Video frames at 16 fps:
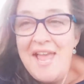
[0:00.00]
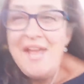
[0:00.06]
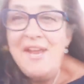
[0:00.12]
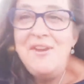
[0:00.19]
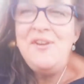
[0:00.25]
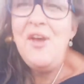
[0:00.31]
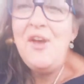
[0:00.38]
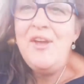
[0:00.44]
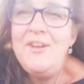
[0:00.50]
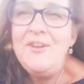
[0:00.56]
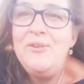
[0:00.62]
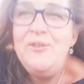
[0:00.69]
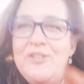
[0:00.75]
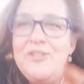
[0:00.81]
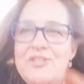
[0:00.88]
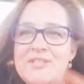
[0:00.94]
No,
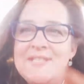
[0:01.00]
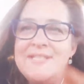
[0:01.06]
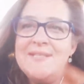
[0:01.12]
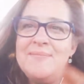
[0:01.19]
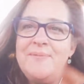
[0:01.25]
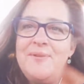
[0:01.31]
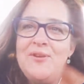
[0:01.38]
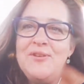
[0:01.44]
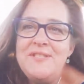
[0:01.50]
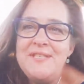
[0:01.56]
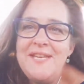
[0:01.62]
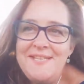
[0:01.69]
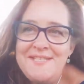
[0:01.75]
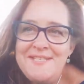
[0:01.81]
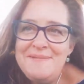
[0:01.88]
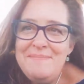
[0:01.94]
gorgeous. Your
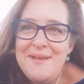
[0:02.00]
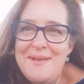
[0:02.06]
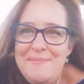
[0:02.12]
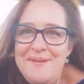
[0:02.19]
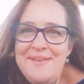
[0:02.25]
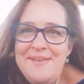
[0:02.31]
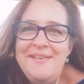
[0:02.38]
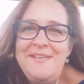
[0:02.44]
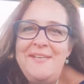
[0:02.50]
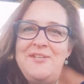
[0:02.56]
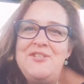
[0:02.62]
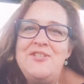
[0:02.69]
dad didn't make me any